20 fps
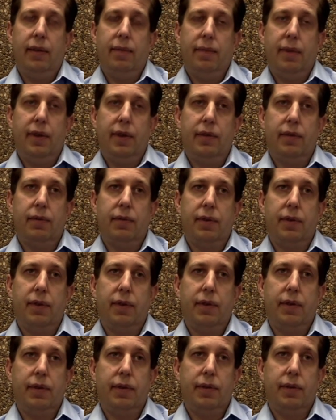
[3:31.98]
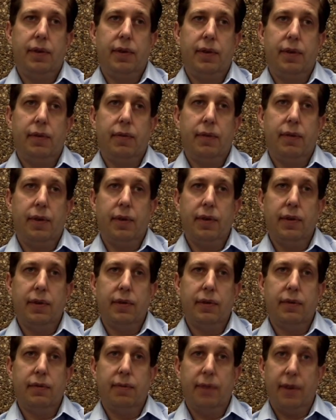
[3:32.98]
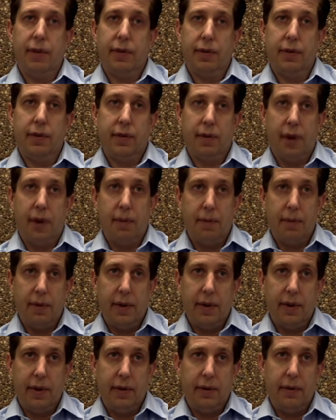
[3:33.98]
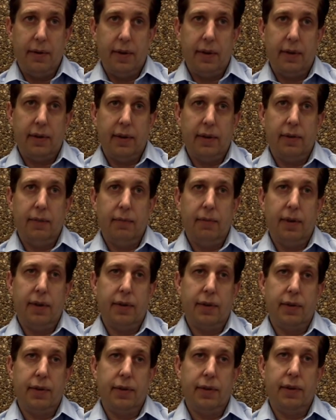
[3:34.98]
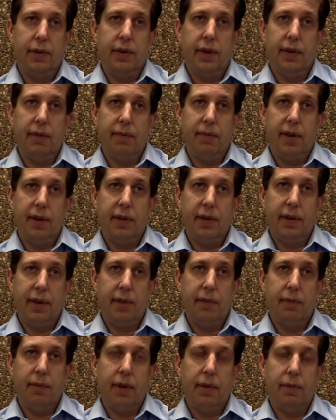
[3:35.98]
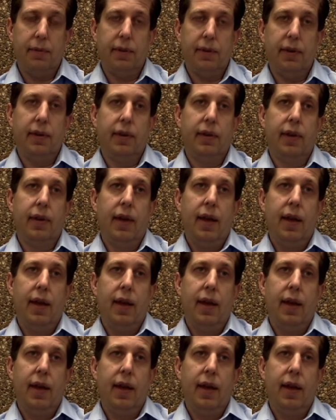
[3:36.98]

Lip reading: That means when you're using your furnace, make sure it's operating correctly, make sure you get it maintained properly.